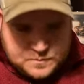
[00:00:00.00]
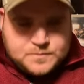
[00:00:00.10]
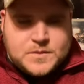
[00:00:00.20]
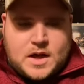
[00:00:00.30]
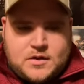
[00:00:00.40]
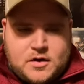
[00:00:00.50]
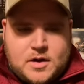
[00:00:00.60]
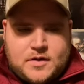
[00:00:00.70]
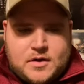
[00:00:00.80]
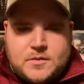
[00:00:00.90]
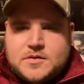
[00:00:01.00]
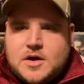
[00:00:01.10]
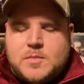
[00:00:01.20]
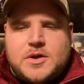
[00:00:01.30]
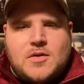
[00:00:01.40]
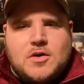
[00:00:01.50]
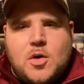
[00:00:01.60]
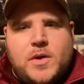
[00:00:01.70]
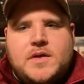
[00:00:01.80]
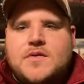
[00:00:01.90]
I thought it was good, but don't
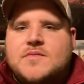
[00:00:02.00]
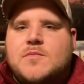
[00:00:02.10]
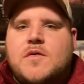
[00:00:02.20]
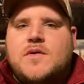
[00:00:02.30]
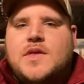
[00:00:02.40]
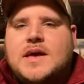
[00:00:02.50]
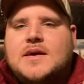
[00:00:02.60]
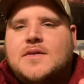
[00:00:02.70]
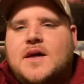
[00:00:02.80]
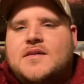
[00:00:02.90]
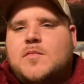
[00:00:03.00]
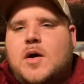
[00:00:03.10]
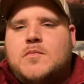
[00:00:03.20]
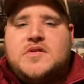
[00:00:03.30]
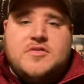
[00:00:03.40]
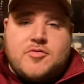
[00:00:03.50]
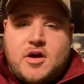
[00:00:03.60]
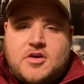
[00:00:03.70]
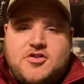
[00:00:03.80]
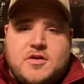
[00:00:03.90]
go into this movie thinking that it's about Mr.
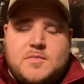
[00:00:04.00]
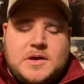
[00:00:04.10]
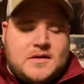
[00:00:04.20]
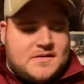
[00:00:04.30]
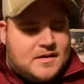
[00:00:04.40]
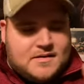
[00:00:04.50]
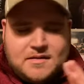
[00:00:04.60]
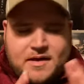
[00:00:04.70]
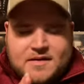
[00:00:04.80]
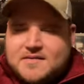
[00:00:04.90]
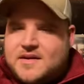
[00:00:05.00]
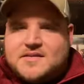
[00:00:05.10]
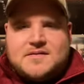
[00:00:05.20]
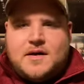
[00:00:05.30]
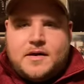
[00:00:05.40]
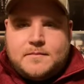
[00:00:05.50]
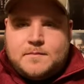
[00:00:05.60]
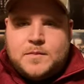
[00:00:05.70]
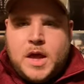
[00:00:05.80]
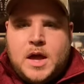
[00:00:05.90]
Rogers, because, like I said, it's not.
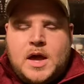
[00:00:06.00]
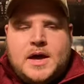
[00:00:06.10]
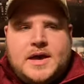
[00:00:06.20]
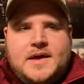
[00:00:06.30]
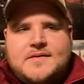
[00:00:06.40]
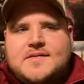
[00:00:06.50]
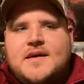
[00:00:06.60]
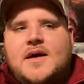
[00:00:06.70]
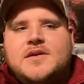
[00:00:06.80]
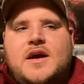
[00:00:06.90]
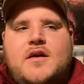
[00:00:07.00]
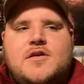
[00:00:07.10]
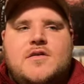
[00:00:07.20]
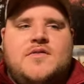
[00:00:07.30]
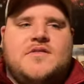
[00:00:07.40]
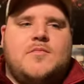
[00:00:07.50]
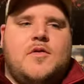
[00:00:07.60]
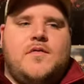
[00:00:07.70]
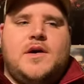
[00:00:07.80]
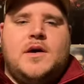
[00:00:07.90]
He is a side character in this
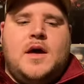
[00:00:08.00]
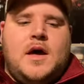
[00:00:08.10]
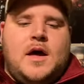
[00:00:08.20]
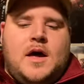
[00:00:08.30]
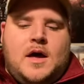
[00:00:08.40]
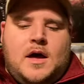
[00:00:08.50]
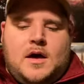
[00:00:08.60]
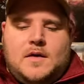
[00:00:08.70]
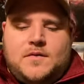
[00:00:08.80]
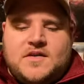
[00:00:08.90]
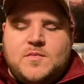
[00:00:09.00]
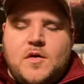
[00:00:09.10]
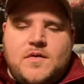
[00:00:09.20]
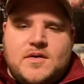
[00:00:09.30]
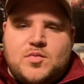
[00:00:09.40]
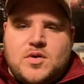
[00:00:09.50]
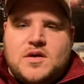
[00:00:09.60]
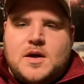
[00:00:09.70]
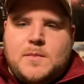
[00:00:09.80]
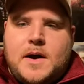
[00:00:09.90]
movie. This movie is
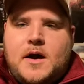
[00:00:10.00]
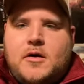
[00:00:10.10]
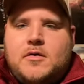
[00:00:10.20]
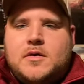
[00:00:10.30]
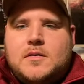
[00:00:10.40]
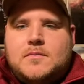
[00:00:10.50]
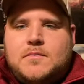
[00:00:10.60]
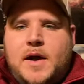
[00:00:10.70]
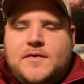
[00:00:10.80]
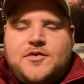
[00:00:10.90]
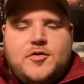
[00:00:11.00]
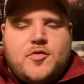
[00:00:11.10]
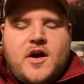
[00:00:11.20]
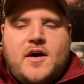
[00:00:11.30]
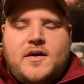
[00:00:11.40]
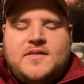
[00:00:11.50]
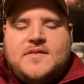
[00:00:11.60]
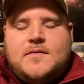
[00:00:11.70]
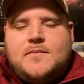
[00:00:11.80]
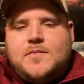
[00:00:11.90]
really about Matthew Rhys.
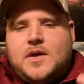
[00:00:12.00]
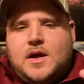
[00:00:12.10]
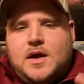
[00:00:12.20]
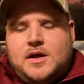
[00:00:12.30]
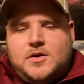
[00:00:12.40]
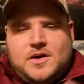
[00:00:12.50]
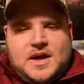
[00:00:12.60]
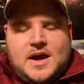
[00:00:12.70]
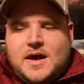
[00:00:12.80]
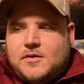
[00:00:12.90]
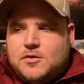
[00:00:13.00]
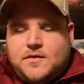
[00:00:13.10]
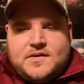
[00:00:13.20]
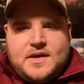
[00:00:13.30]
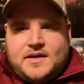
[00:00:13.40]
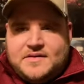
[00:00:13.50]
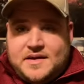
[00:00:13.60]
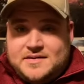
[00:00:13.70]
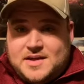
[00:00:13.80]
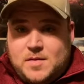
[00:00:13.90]
Again, I don't know if that's how you say
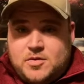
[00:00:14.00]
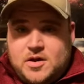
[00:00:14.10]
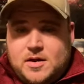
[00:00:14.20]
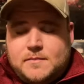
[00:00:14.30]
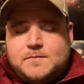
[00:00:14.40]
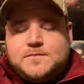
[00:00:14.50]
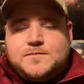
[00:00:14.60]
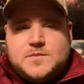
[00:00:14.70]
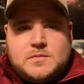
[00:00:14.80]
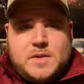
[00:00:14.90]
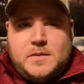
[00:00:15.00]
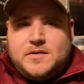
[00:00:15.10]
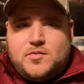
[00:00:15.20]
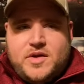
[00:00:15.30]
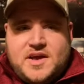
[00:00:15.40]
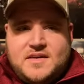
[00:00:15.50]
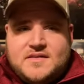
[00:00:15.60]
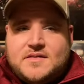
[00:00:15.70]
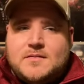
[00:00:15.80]
his name or not. Maybe it's Rees.